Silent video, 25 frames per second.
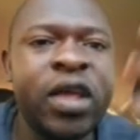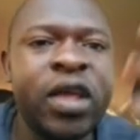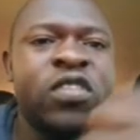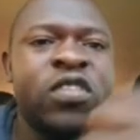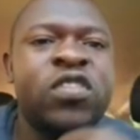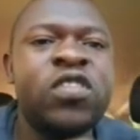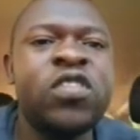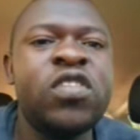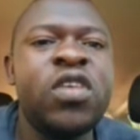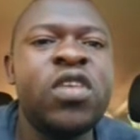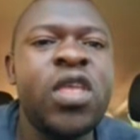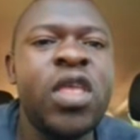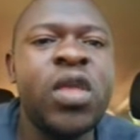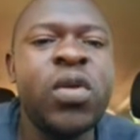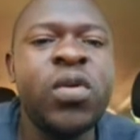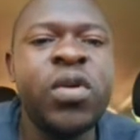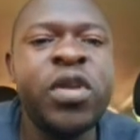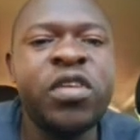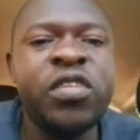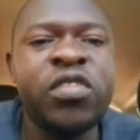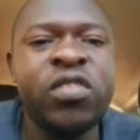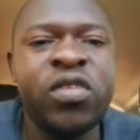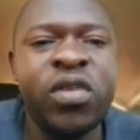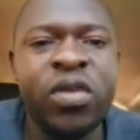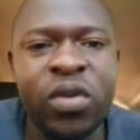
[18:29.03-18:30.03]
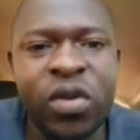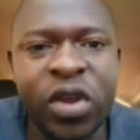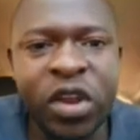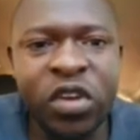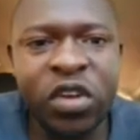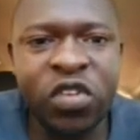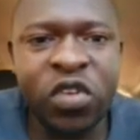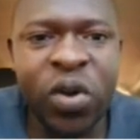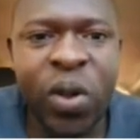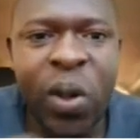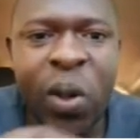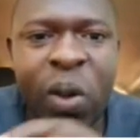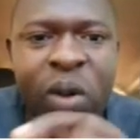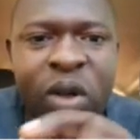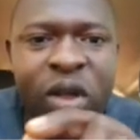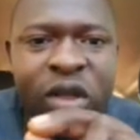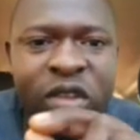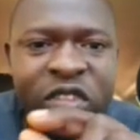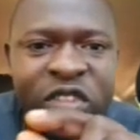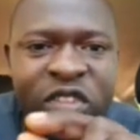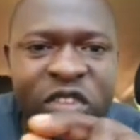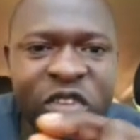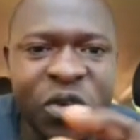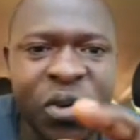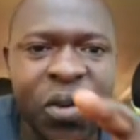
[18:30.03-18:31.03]
Next, you need to
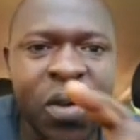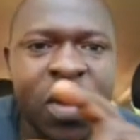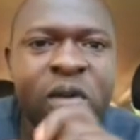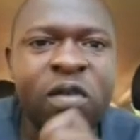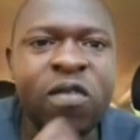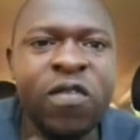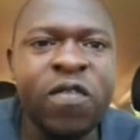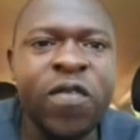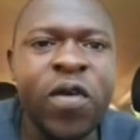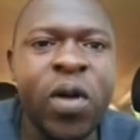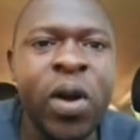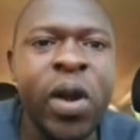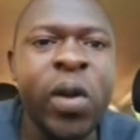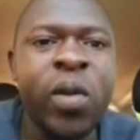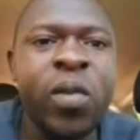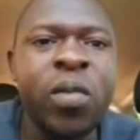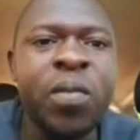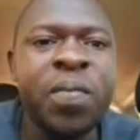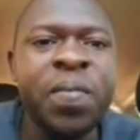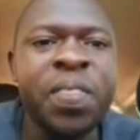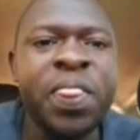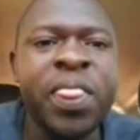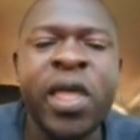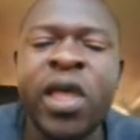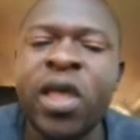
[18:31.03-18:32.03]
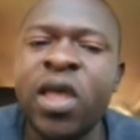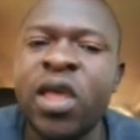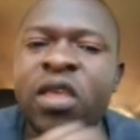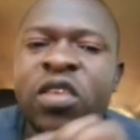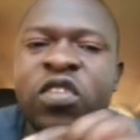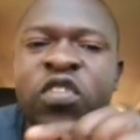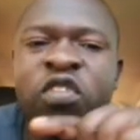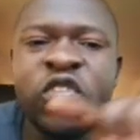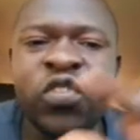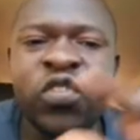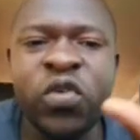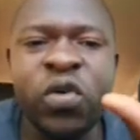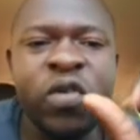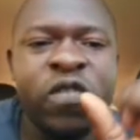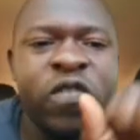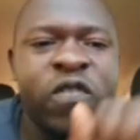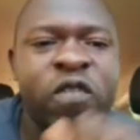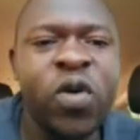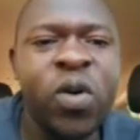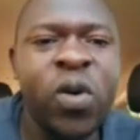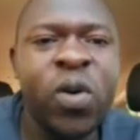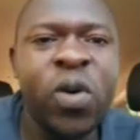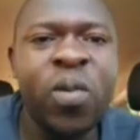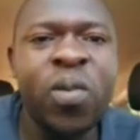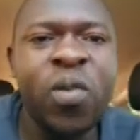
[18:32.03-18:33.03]
know a stroke volume.
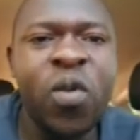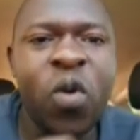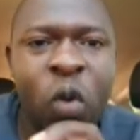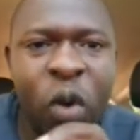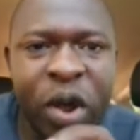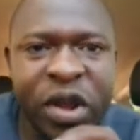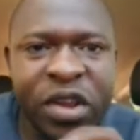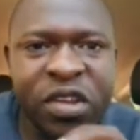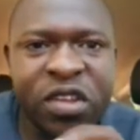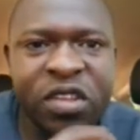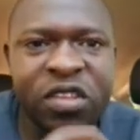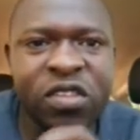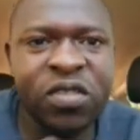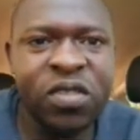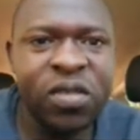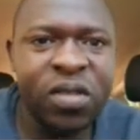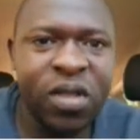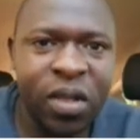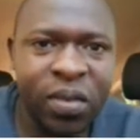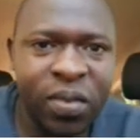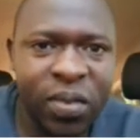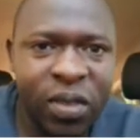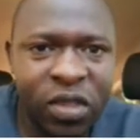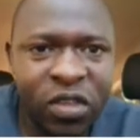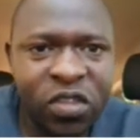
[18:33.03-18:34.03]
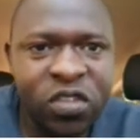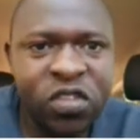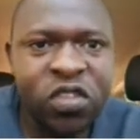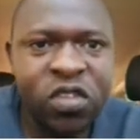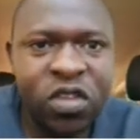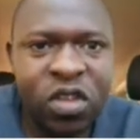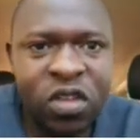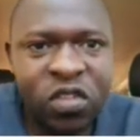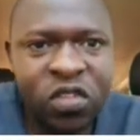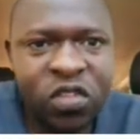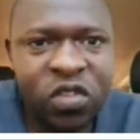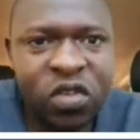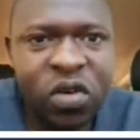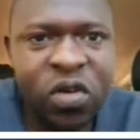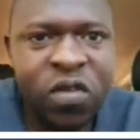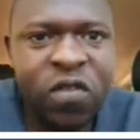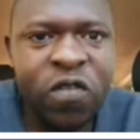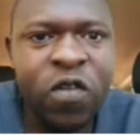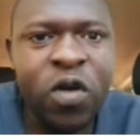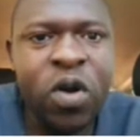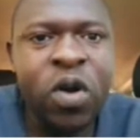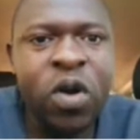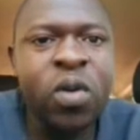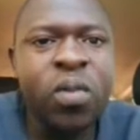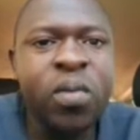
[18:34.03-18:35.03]
Stroke volume. What is this
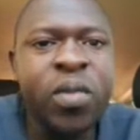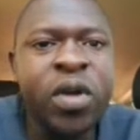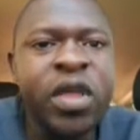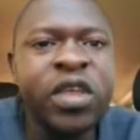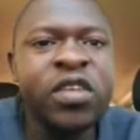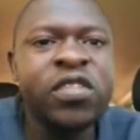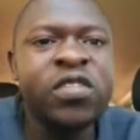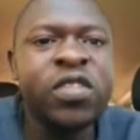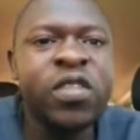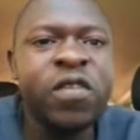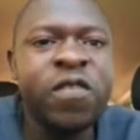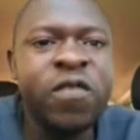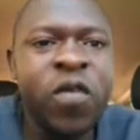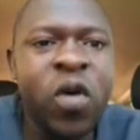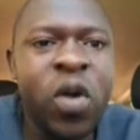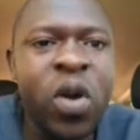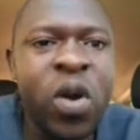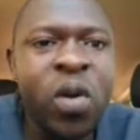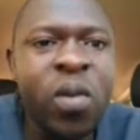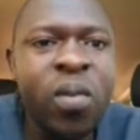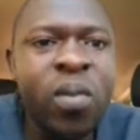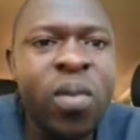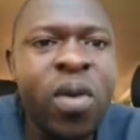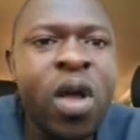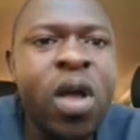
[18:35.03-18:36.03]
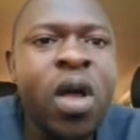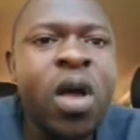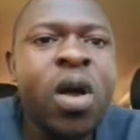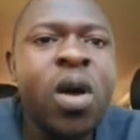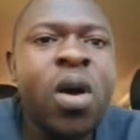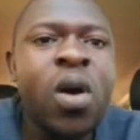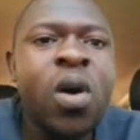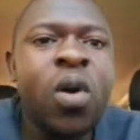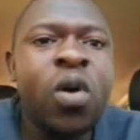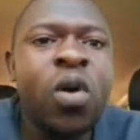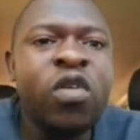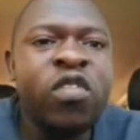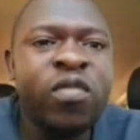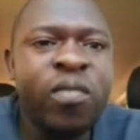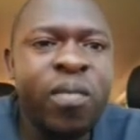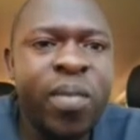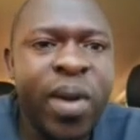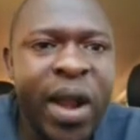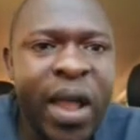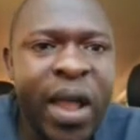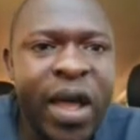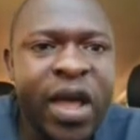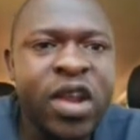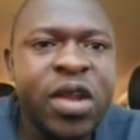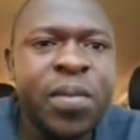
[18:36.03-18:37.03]
stroke volume? It's the volume
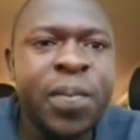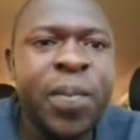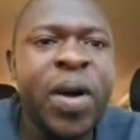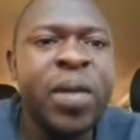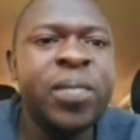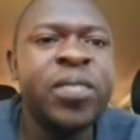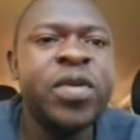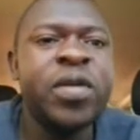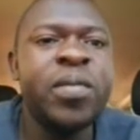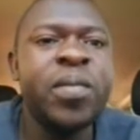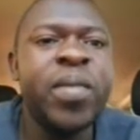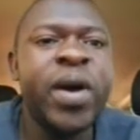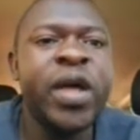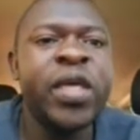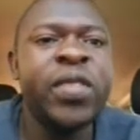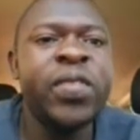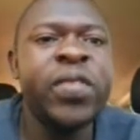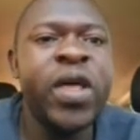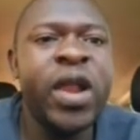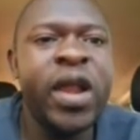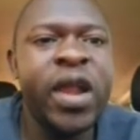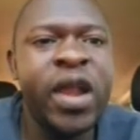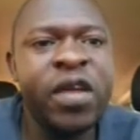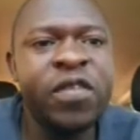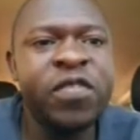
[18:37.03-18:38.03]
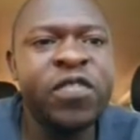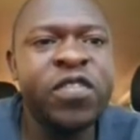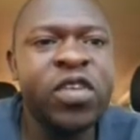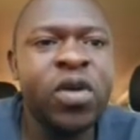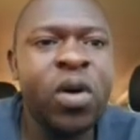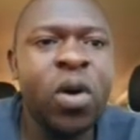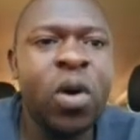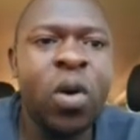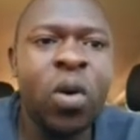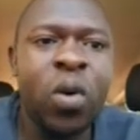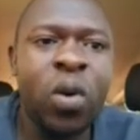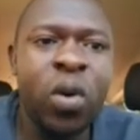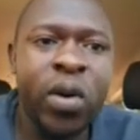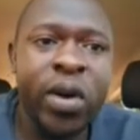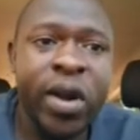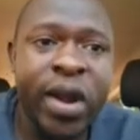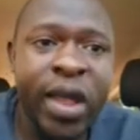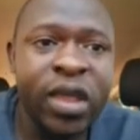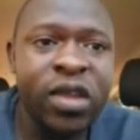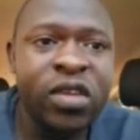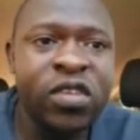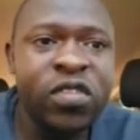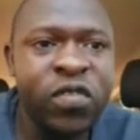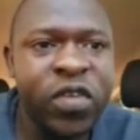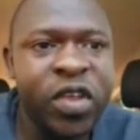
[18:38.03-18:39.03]
of blood pumped by the left
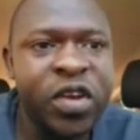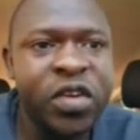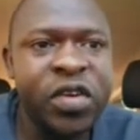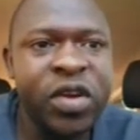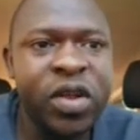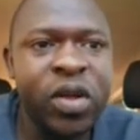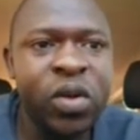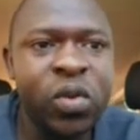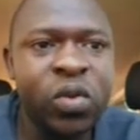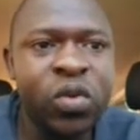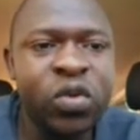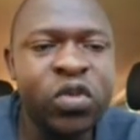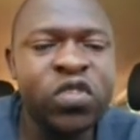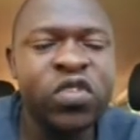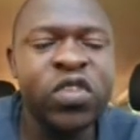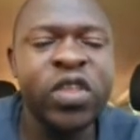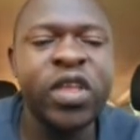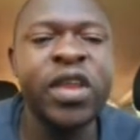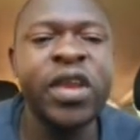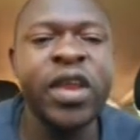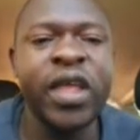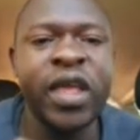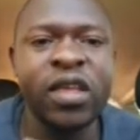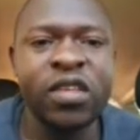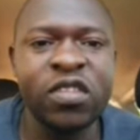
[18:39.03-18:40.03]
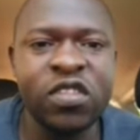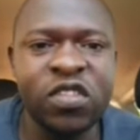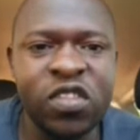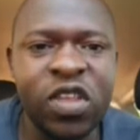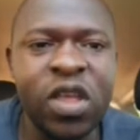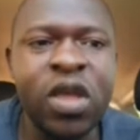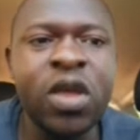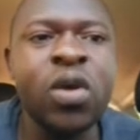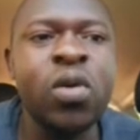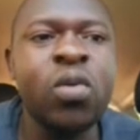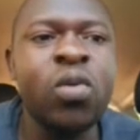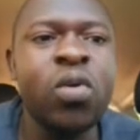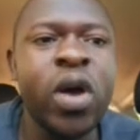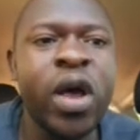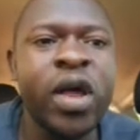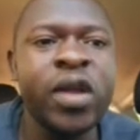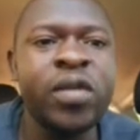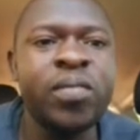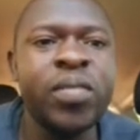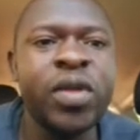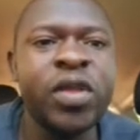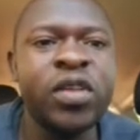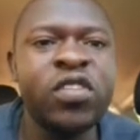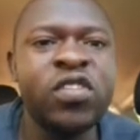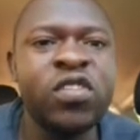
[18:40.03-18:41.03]
or right ventricles in a
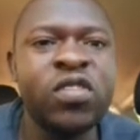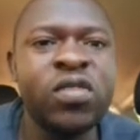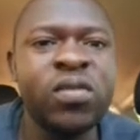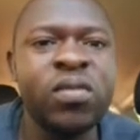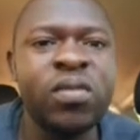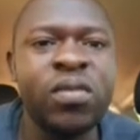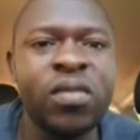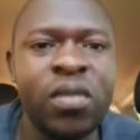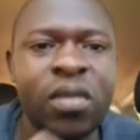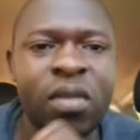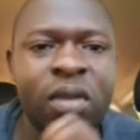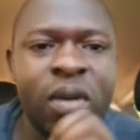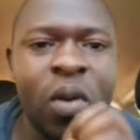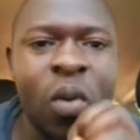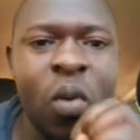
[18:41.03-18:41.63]
single heartbeat.